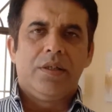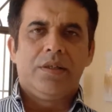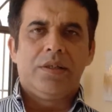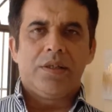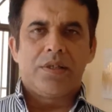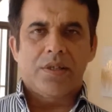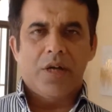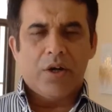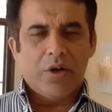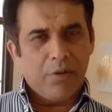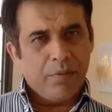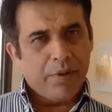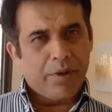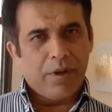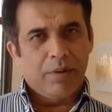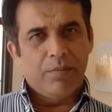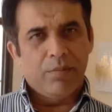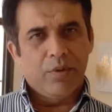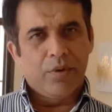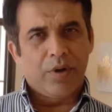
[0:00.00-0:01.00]
They started to
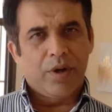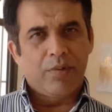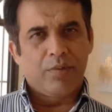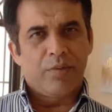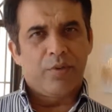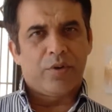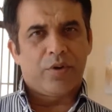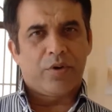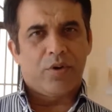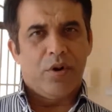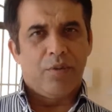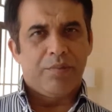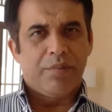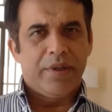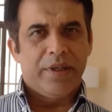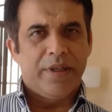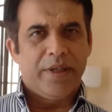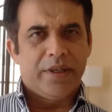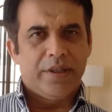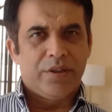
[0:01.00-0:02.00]
become more and more
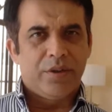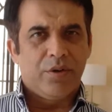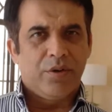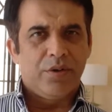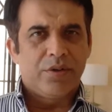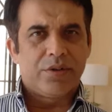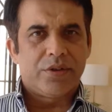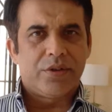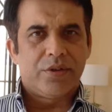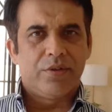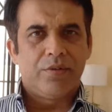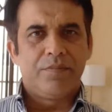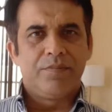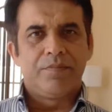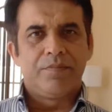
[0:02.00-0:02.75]
complicated also.